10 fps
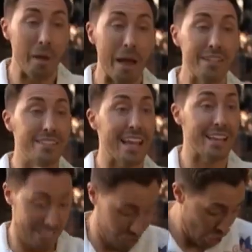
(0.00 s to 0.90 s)
pendant
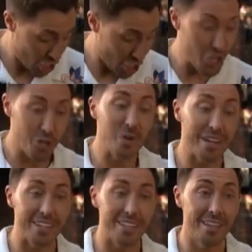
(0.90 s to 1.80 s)
necklace, you,
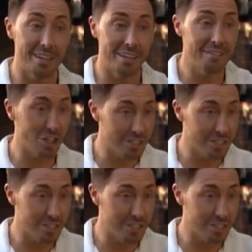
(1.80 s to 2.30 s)
lady, got